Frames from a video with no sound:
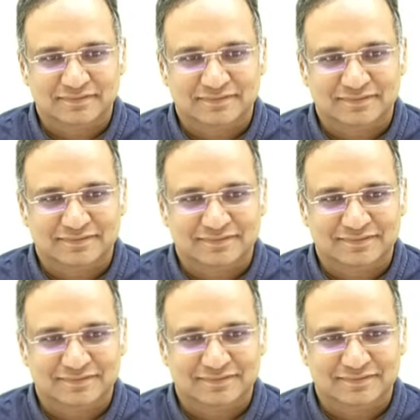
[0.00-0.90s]

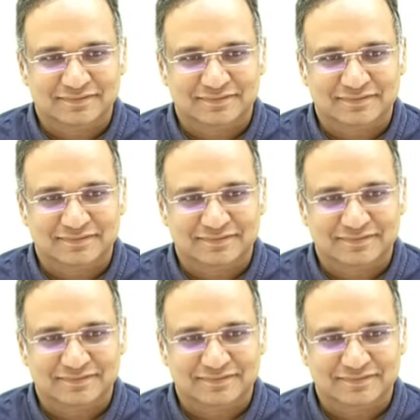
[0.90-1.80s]

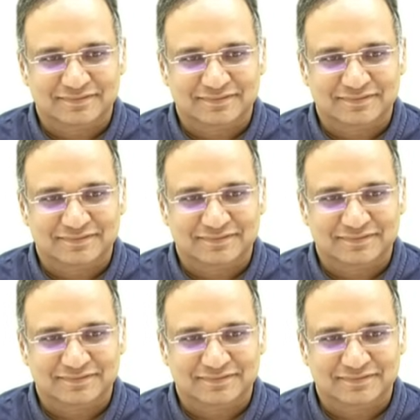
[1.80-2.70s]

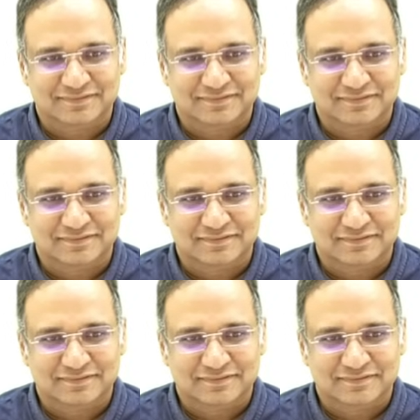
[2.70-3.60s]

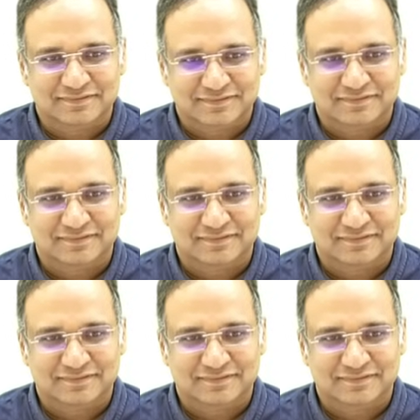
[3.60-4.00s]
This person isn't speaking.